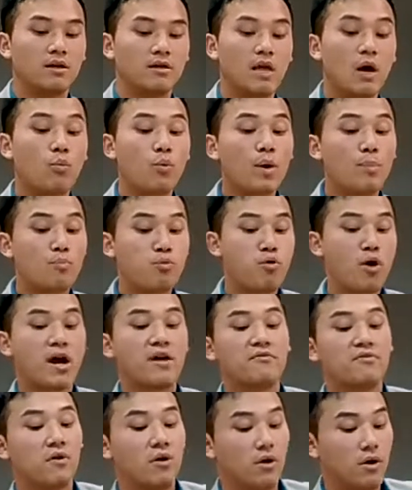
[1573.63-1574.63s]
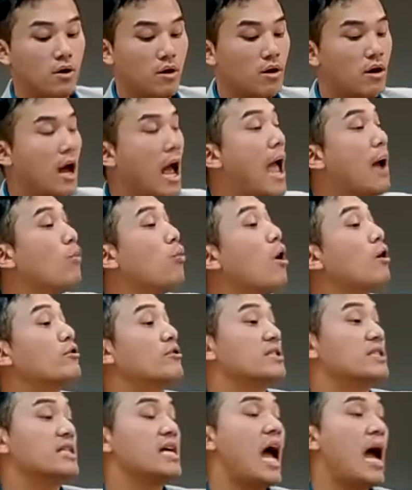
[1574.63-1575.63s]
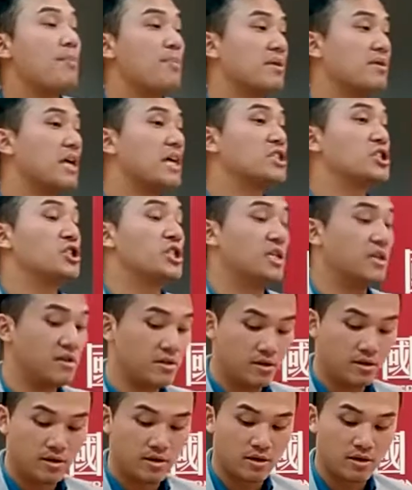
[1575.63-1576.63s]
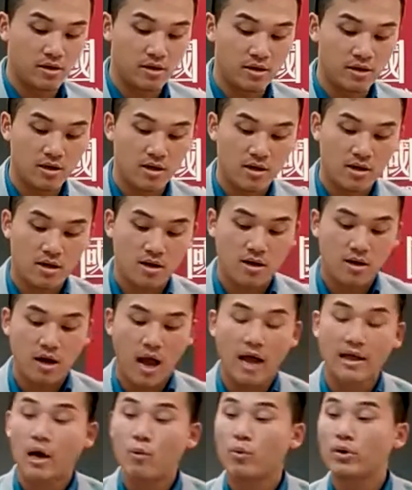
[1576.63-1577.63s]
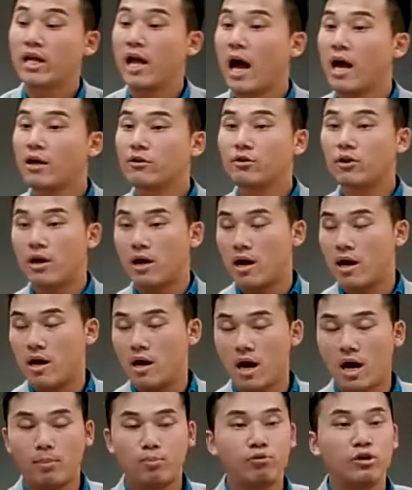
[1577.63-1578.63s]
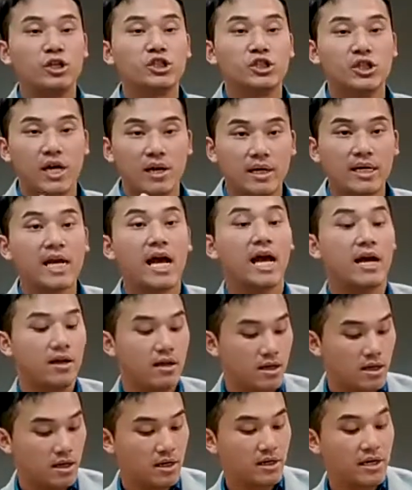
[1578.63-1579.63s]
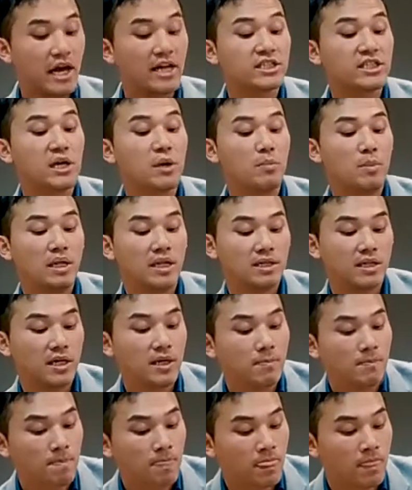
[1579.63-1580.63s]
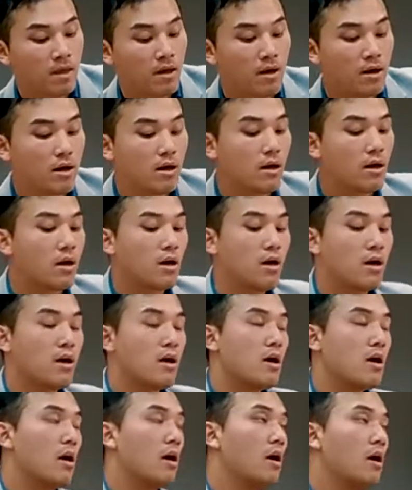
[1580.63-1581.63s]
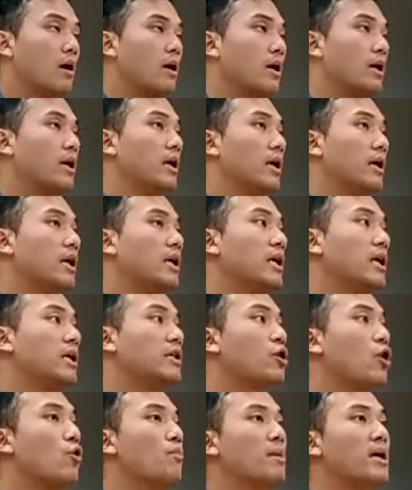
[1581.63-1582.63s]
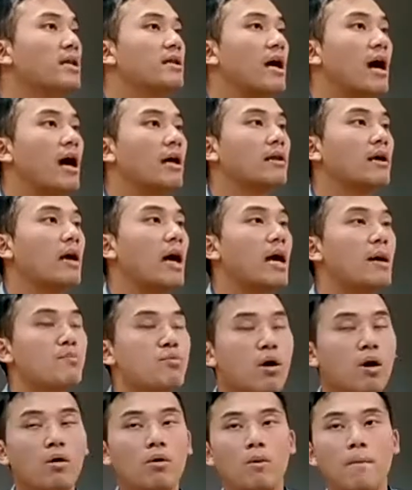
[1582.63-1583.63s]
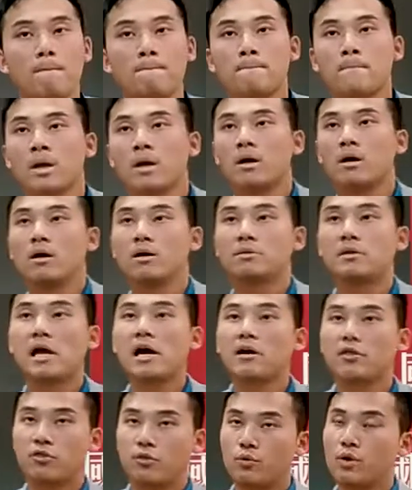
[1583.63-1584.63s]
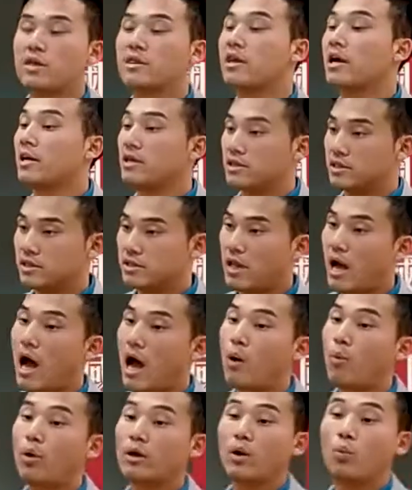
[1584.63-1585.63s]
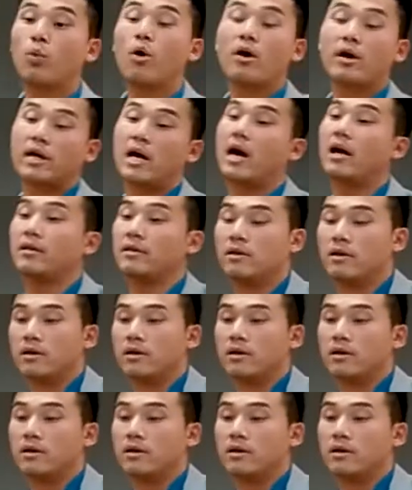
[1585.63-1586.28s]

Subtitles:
that we pray for and want to see happen next year? And I really appreciate King's humility. He told me that, hey bro, there are three things that I want to work on.